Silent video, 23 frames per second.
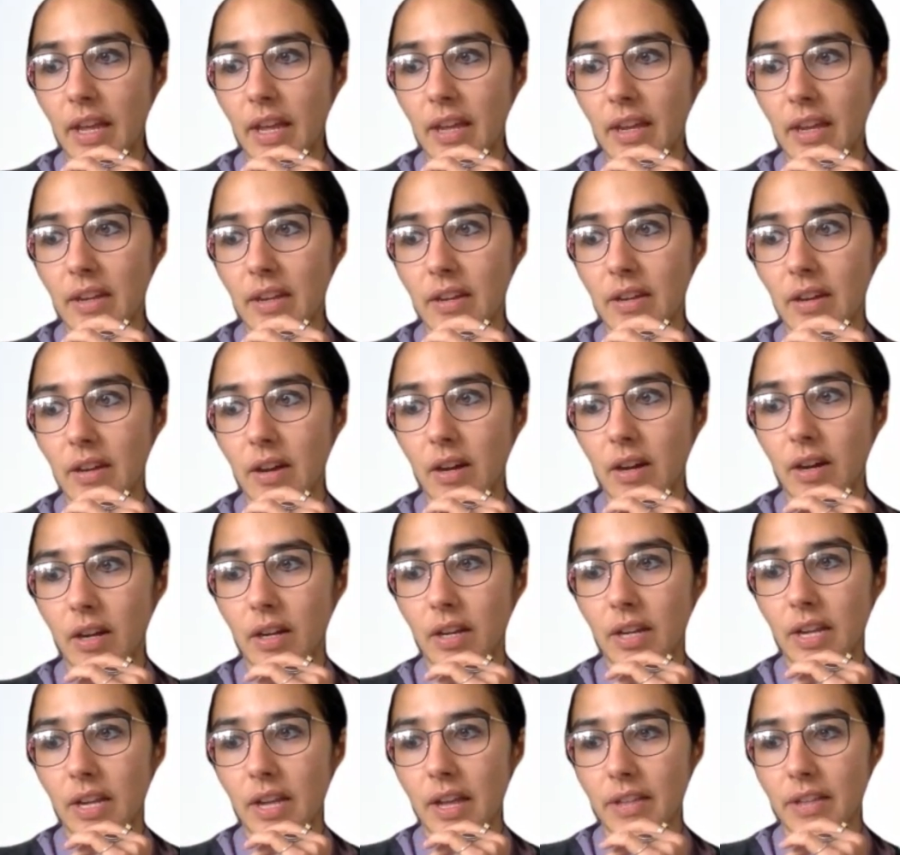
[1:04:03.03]
and on
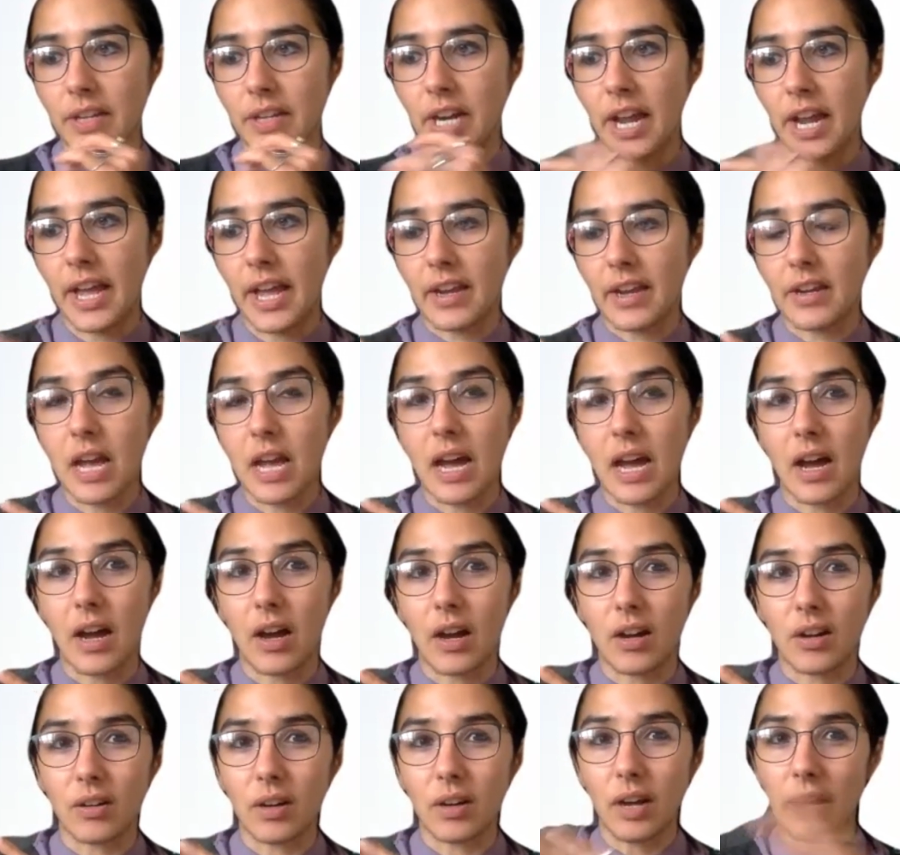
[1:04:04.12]
the other hand
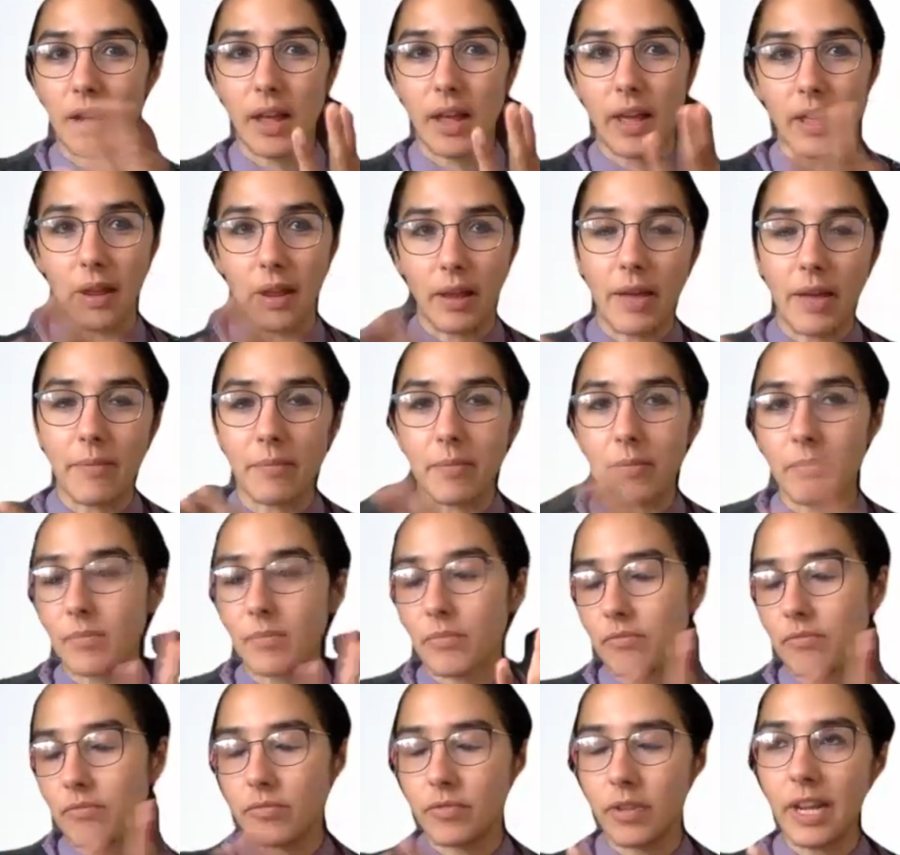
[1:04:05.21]
how I
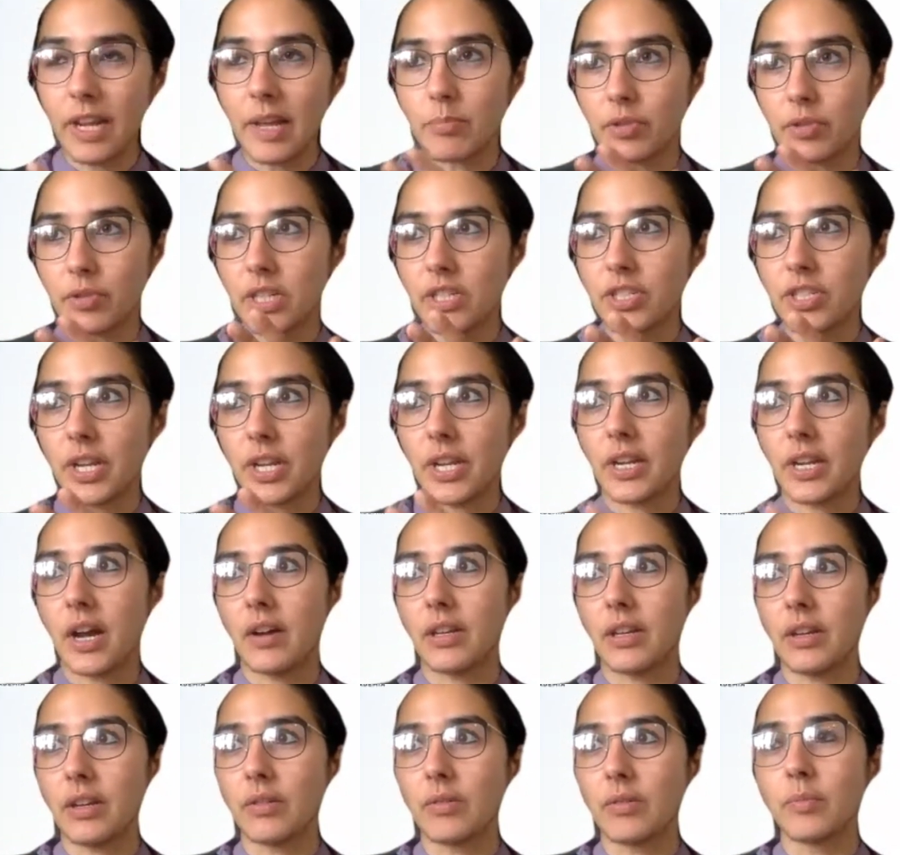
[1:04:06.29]
really appreciate how
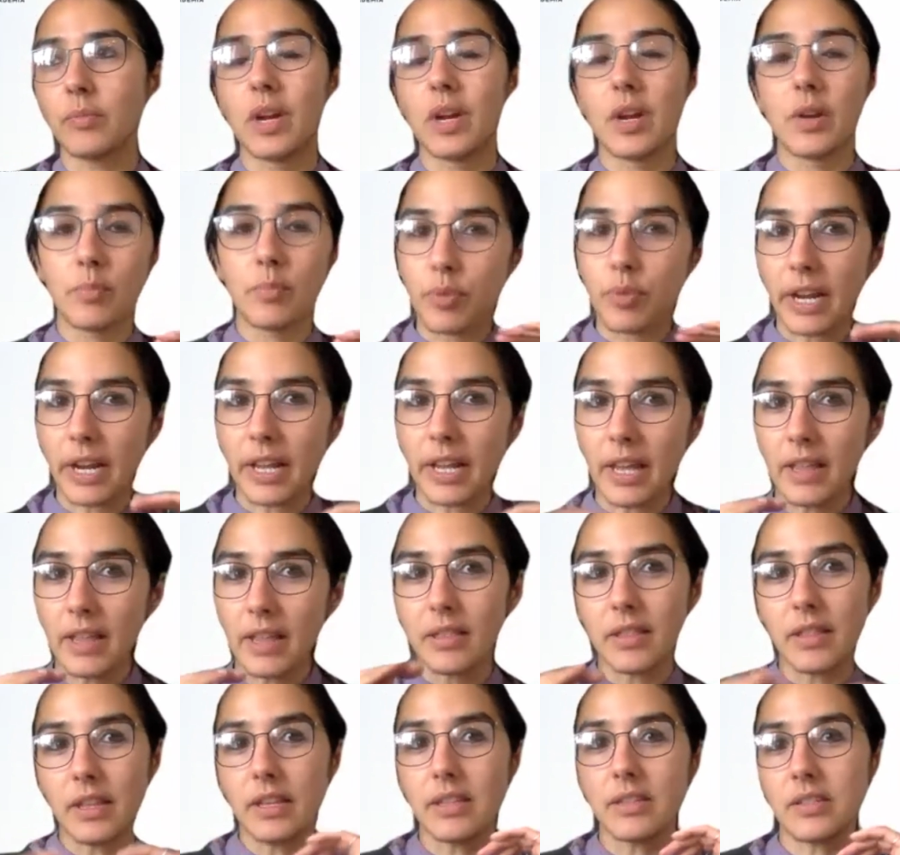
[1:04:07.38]
you bring
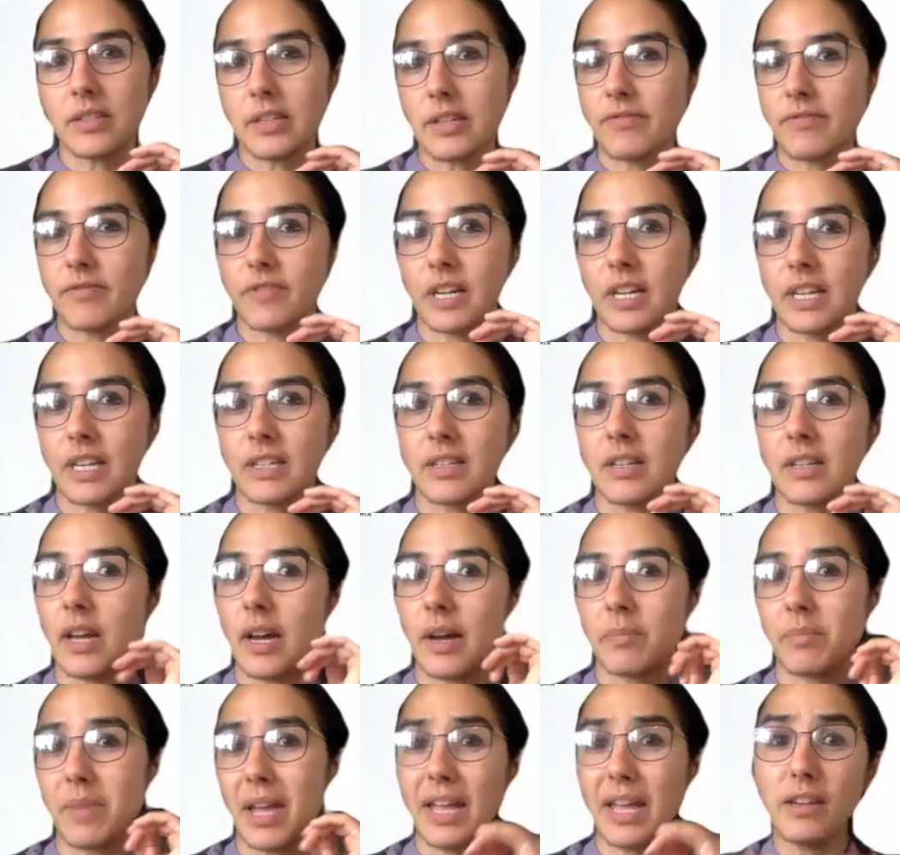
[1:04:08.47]
in these different
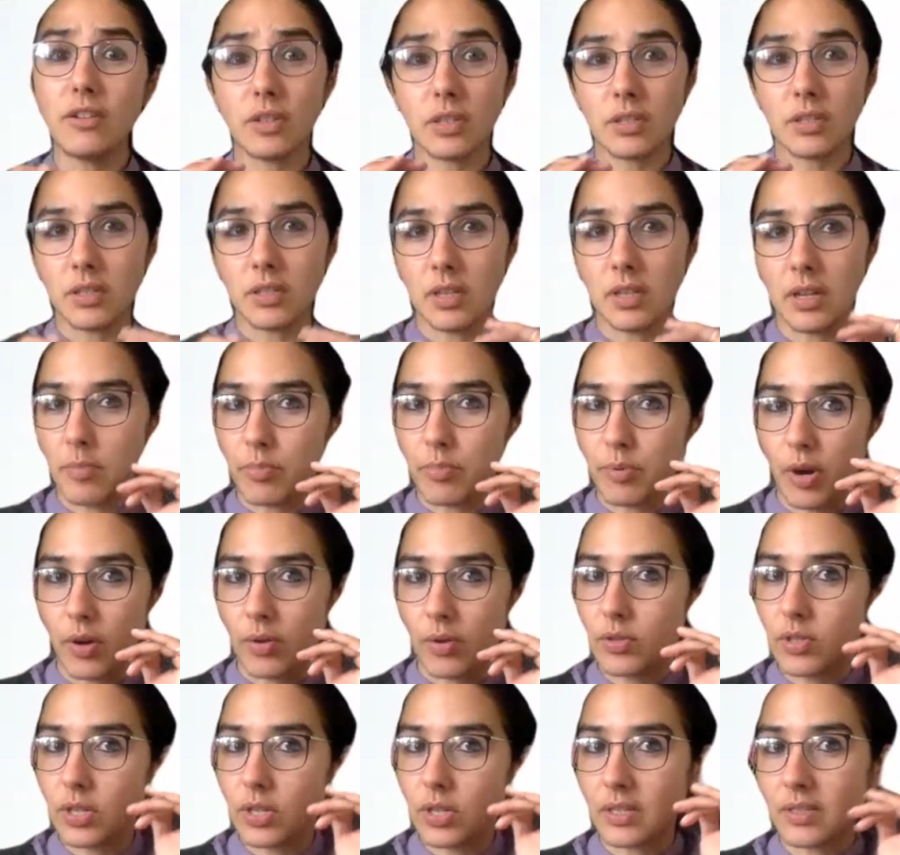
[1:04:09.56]
interests and
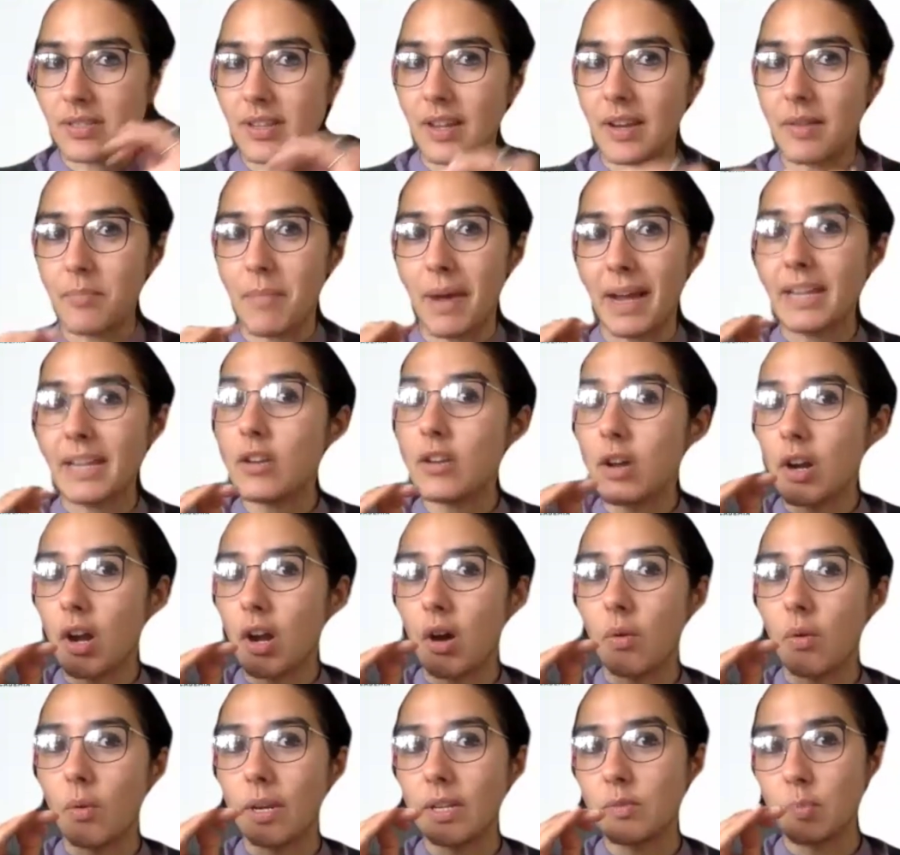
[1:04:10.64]
approaches that might not
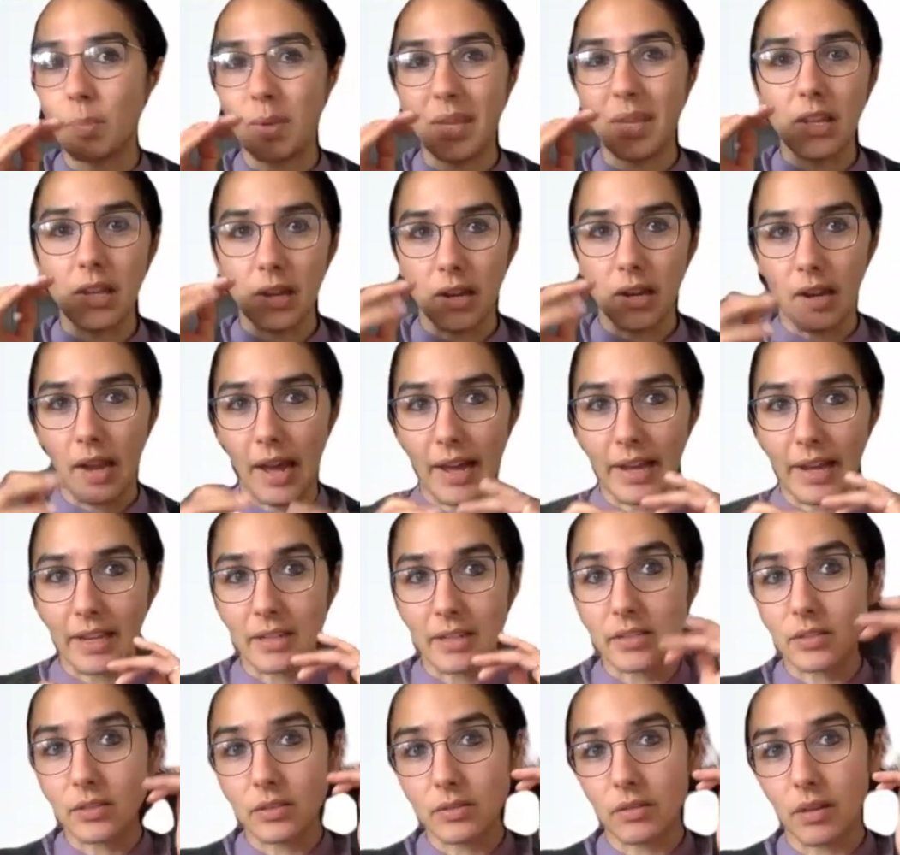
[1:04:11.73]
always be
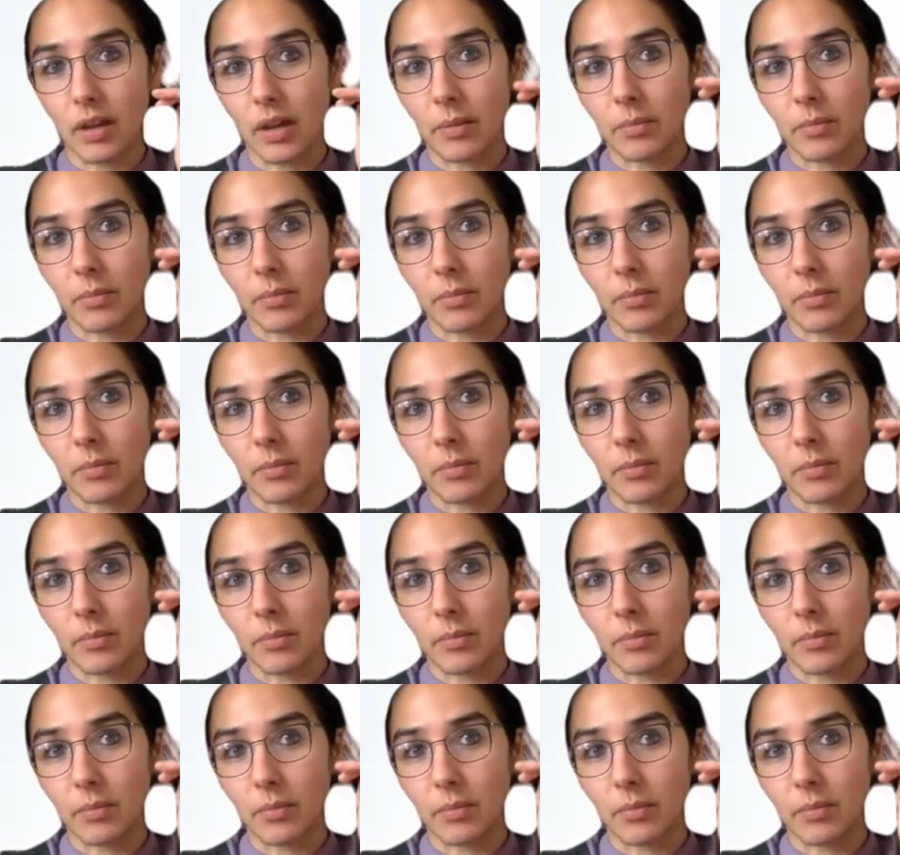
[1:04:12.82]
aligned,